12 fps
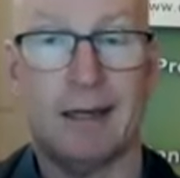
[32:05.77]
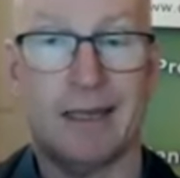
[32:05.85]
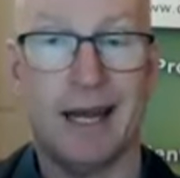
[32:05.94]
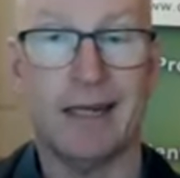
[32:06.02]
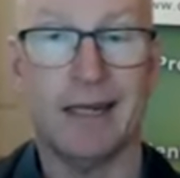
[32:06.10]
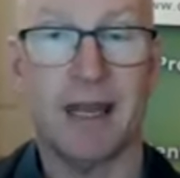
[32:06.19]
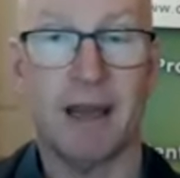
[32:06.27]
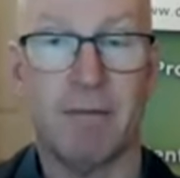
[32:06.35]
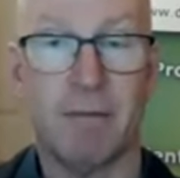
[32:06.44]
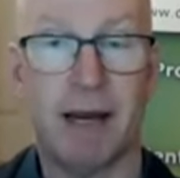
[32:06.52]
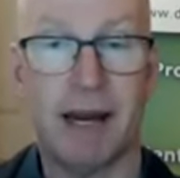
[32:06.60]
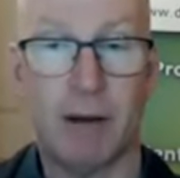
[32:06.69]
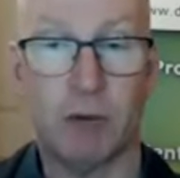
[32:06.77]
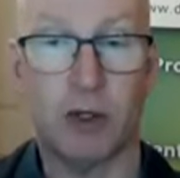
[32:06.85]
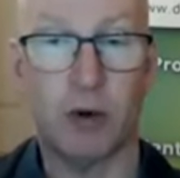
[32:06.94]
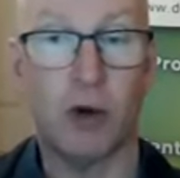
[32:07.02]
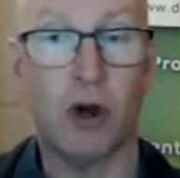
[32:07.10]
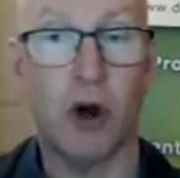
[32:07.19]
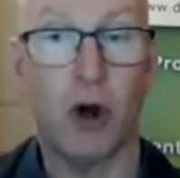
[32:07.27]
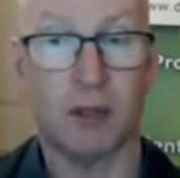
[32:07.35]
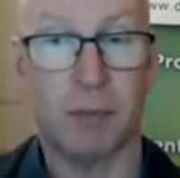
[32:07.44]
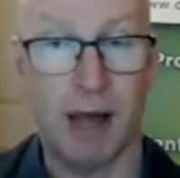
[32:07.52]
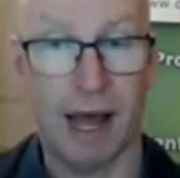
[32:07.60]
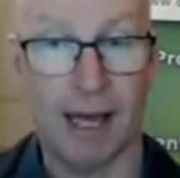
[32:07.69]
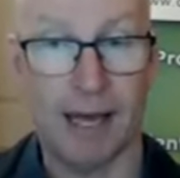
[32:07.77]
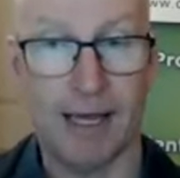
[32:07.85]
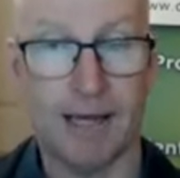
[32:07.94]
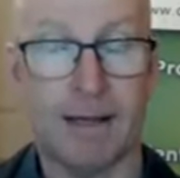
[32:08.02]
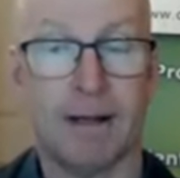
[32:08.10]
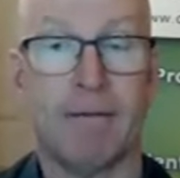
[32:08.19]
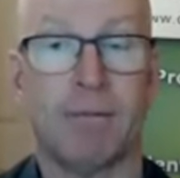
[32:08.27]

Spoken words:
tenants have been able to not pay,